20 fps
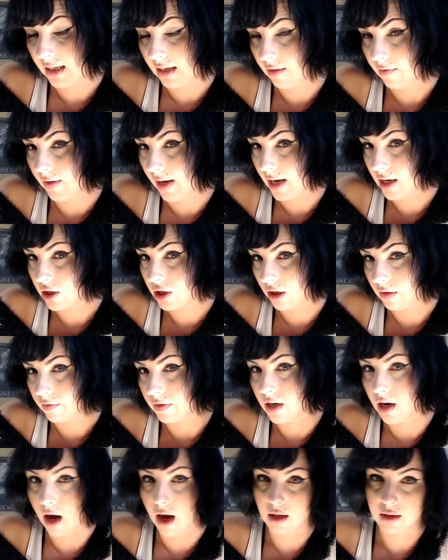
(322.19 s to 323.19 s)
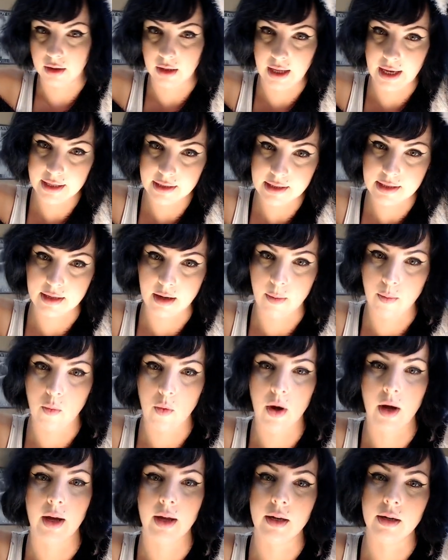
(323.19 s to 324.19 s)
advantage of, not let
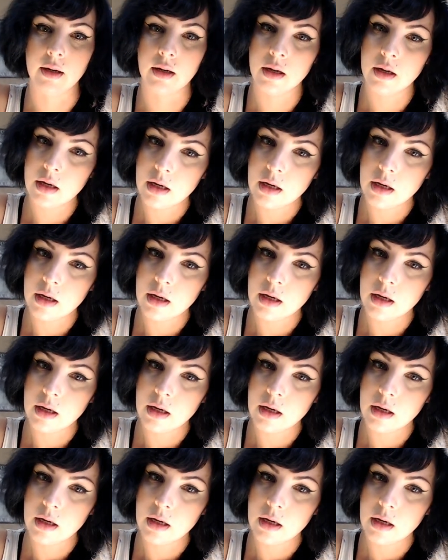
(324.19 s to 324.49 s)
someone